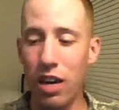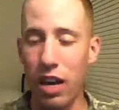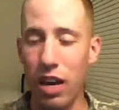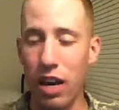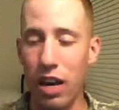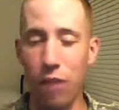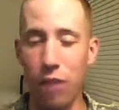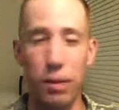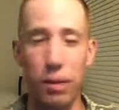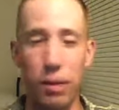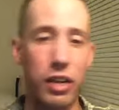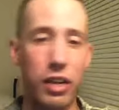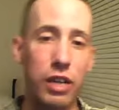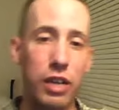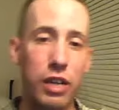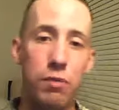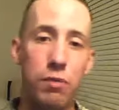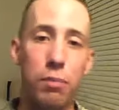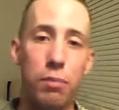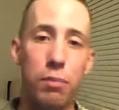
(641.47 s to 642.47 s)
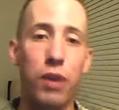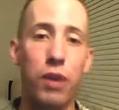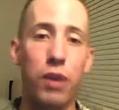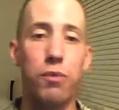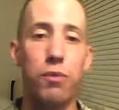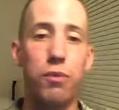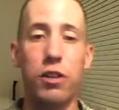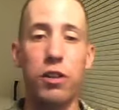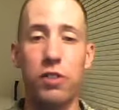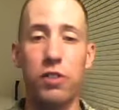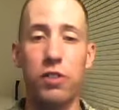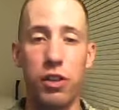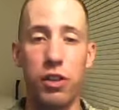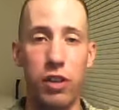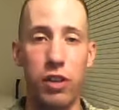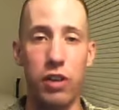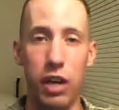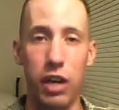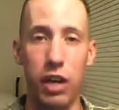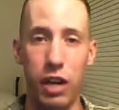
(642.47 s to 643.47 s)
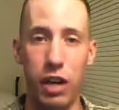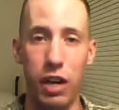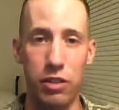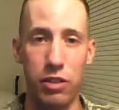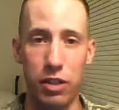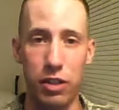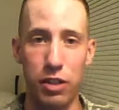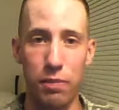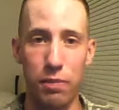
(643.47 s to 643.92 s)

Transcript: I've made even better friends here at AIT.